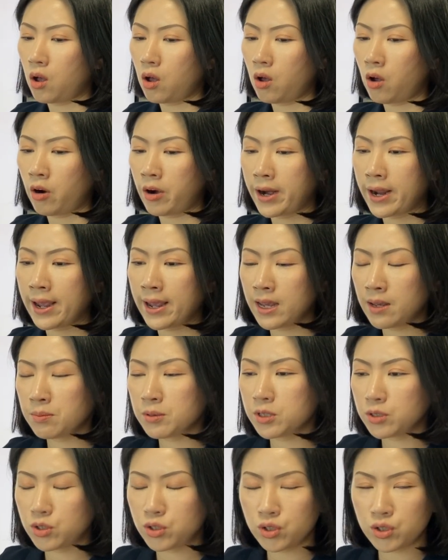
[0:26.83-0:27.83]
are
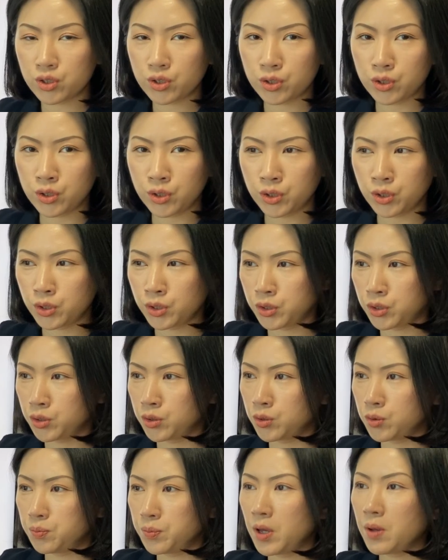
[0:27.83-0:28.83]
able
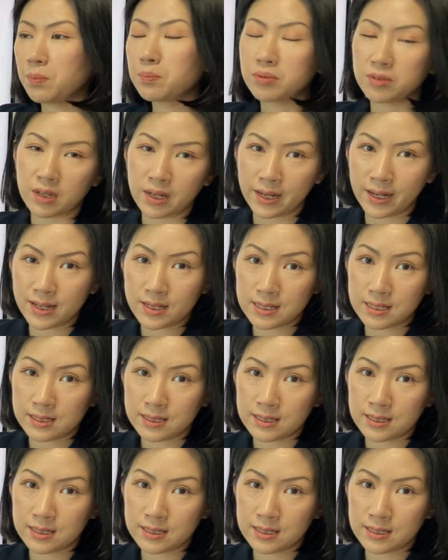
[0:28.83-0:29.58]
to be applied